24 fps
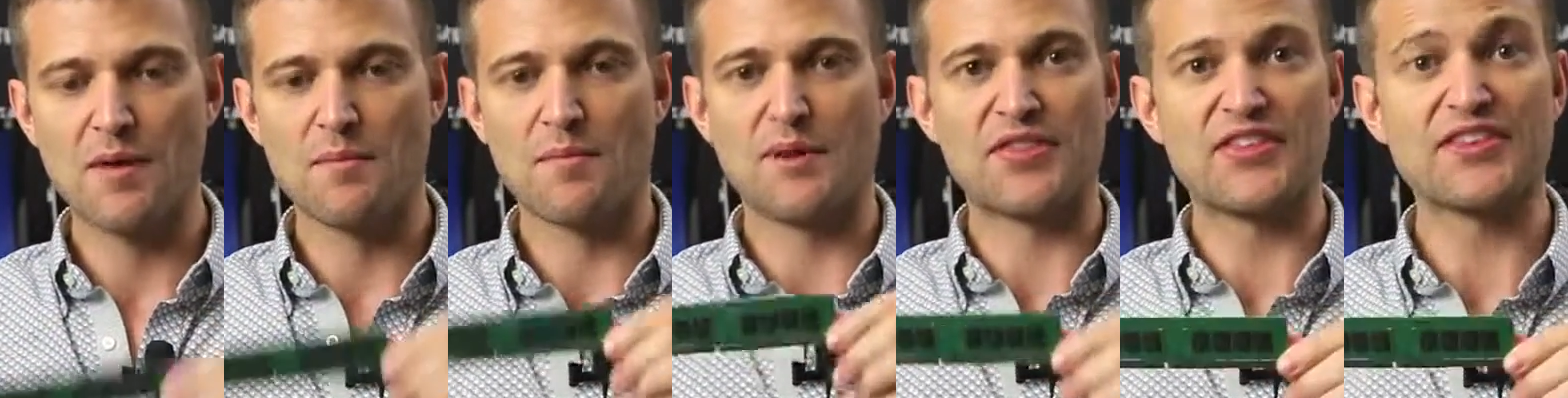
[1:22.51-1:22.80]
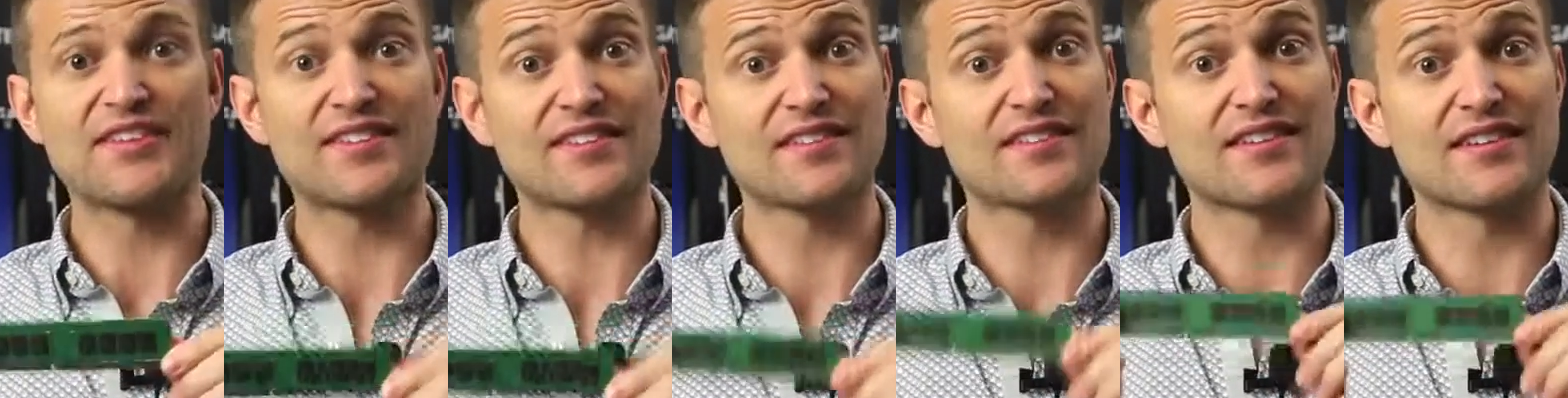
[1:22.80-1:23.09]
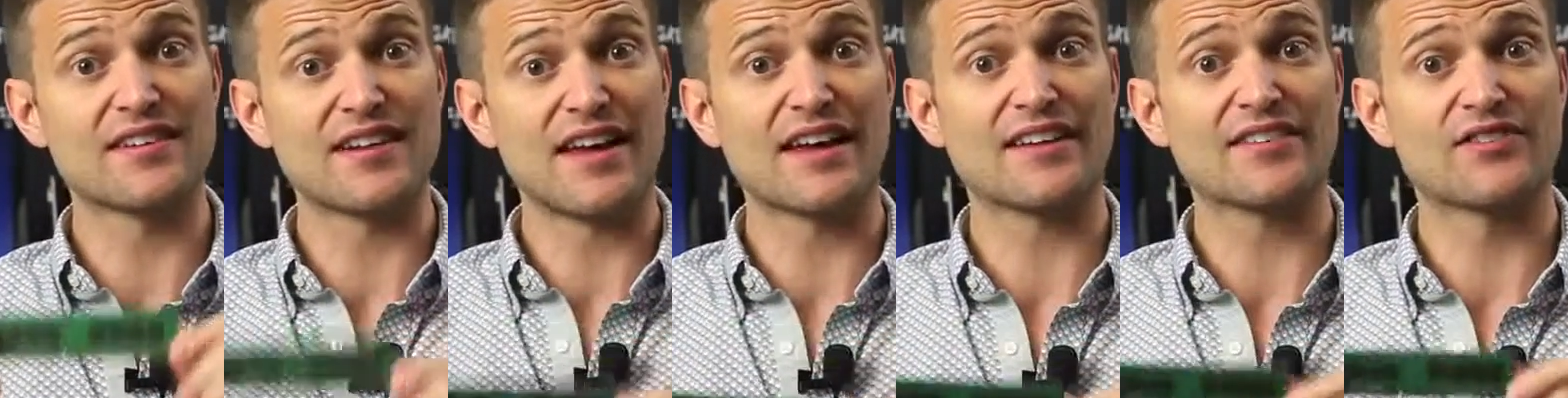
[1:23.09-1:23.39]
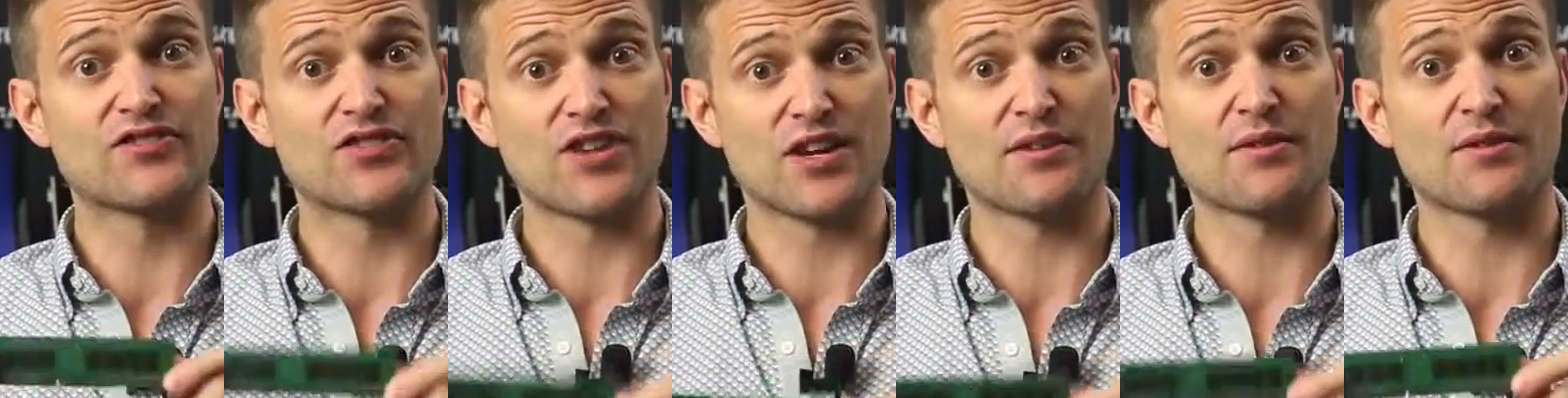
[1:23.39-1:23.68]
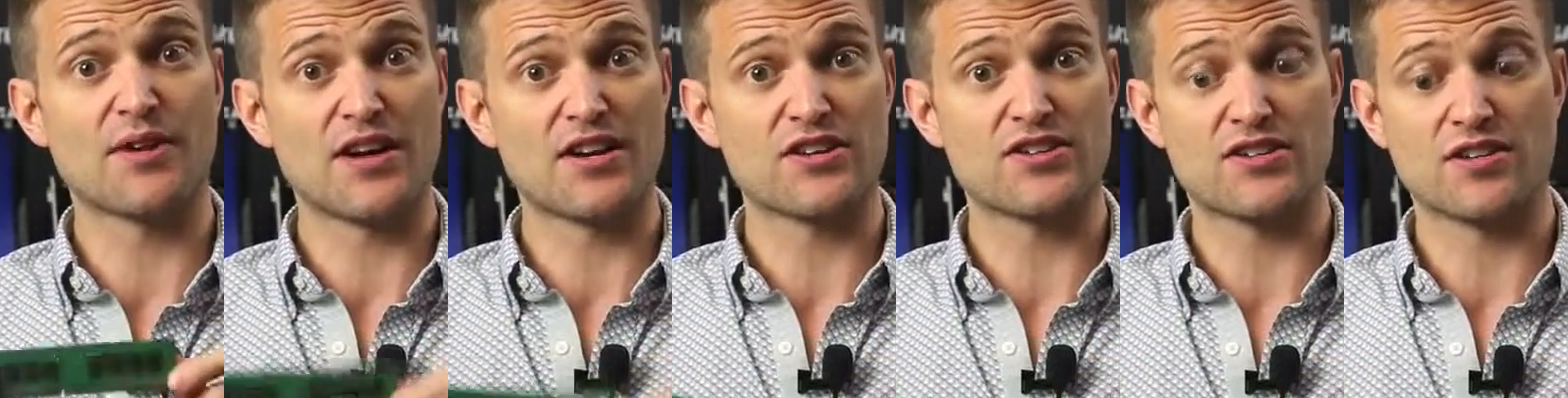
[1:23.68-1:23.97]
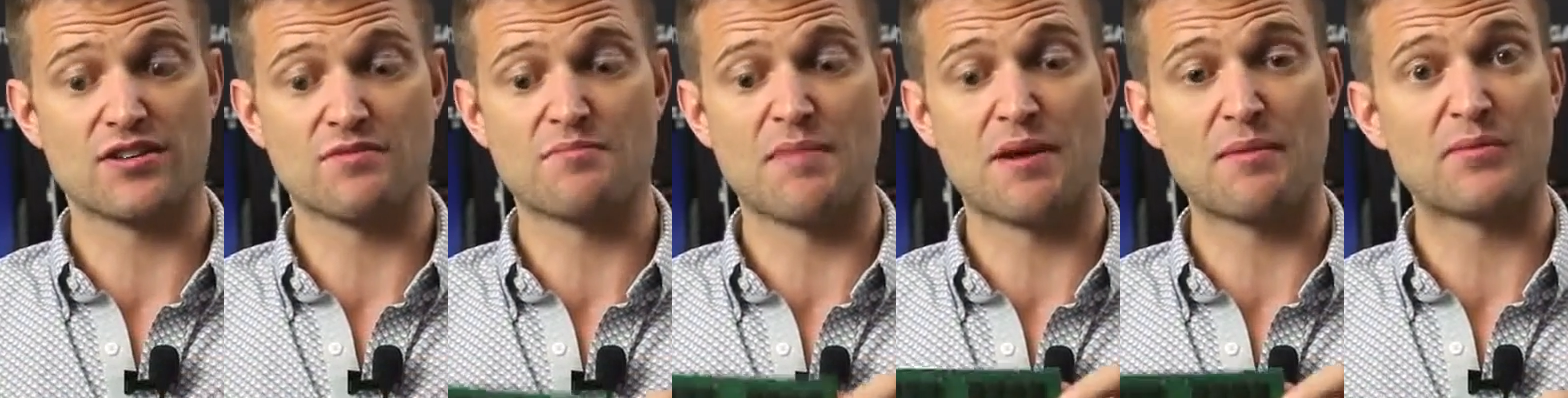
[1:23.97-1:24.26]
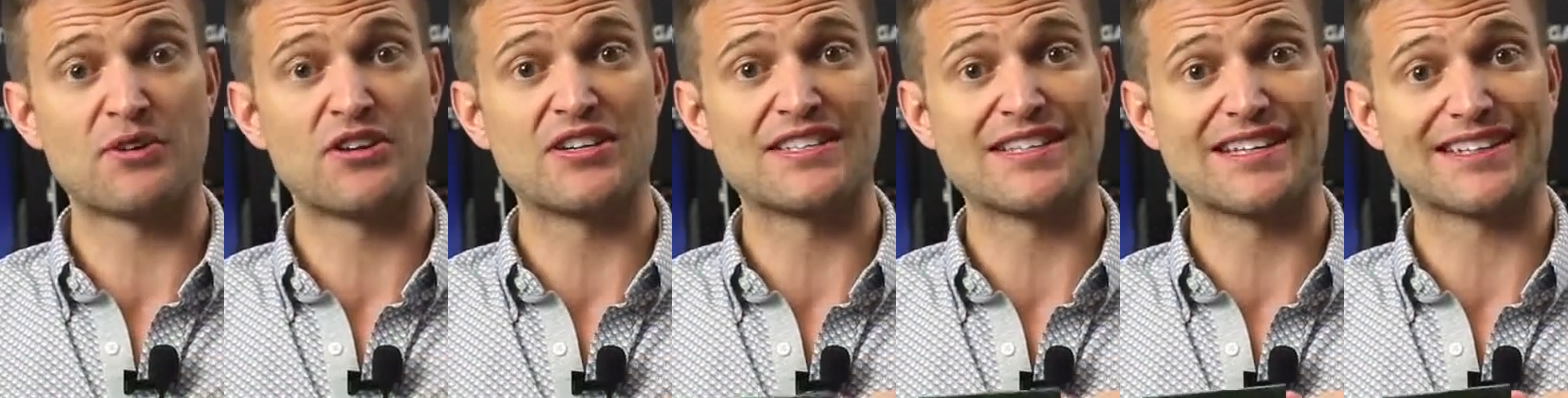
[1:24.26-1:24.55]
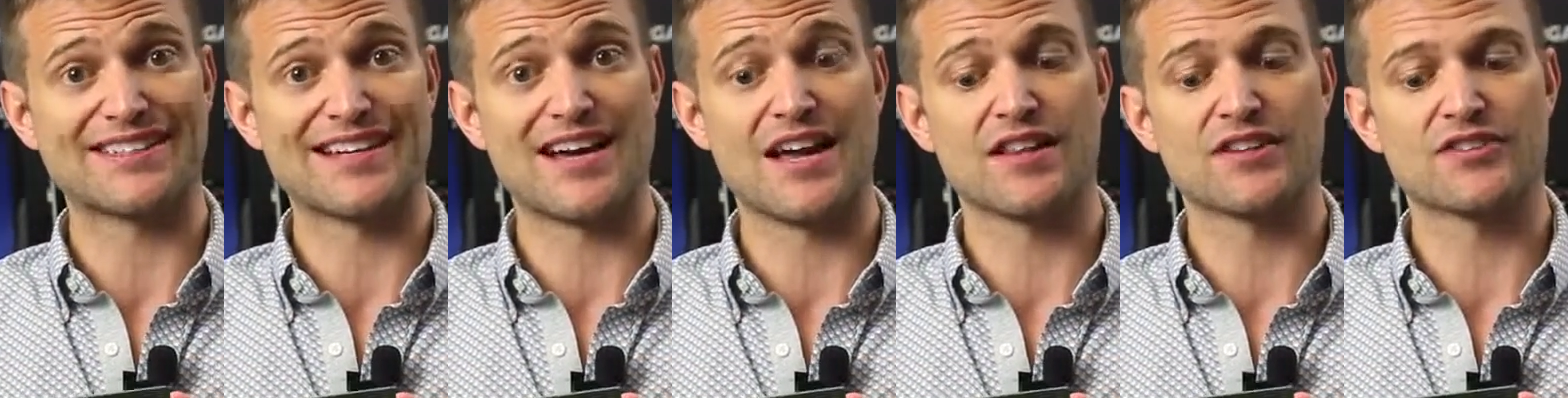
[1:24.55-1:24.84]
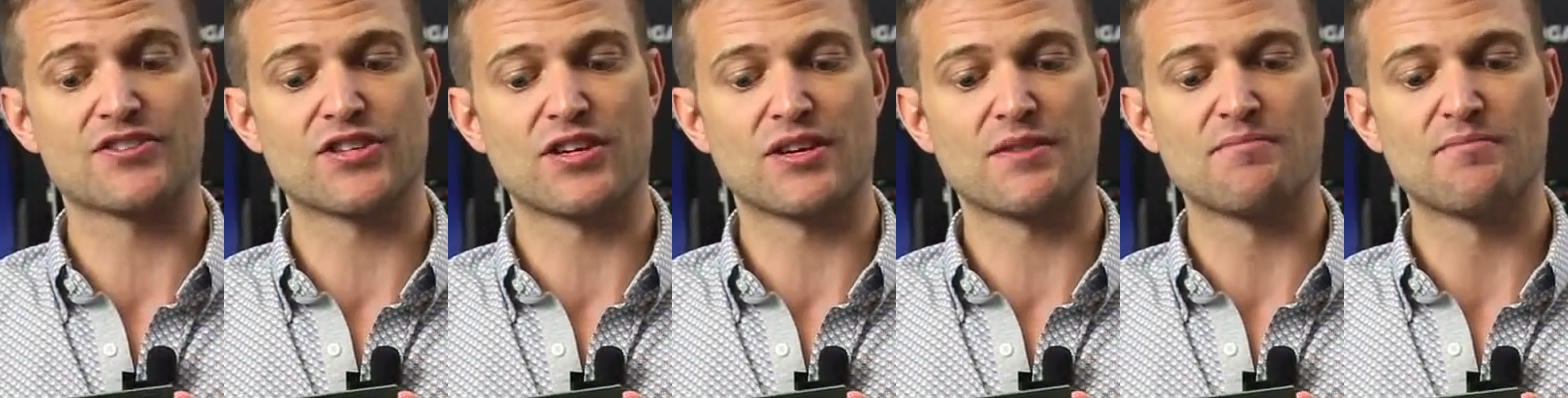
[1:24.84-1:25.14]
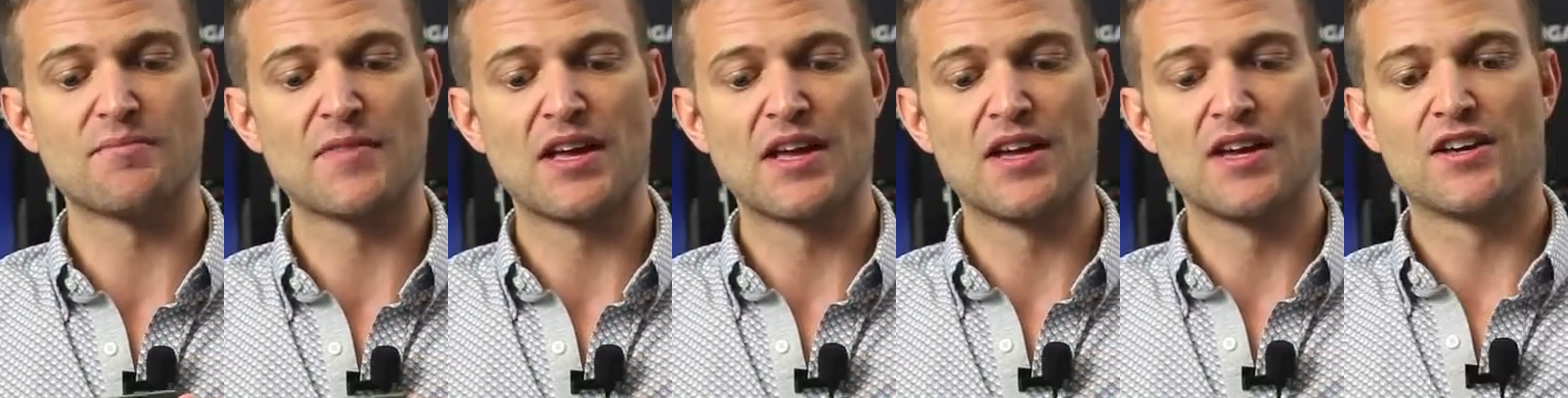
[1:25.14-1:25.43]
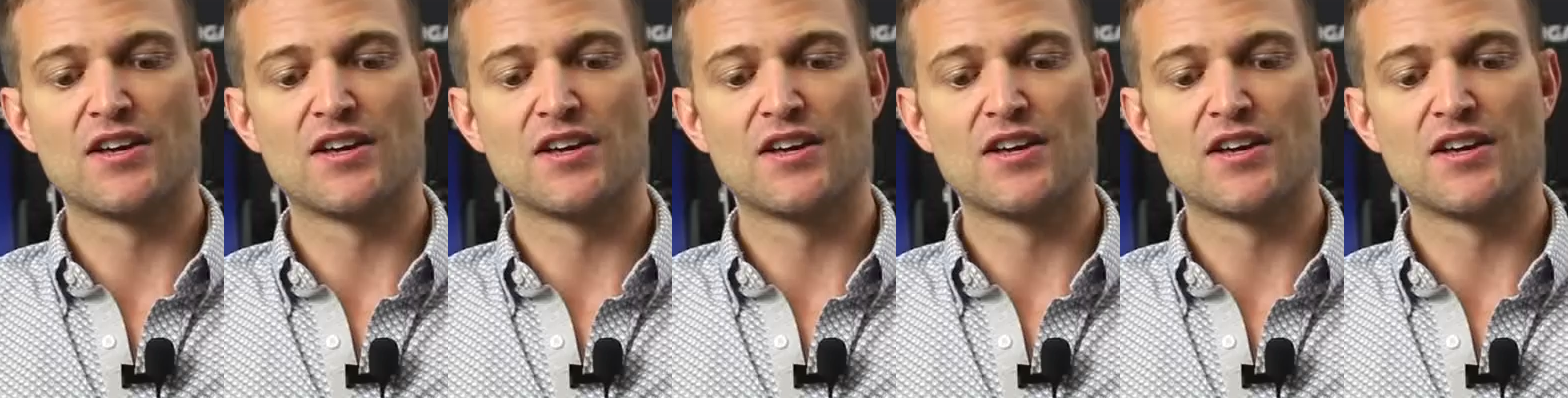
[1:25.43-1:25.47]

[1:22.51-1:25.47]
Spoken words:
But this is the next generation memory technology.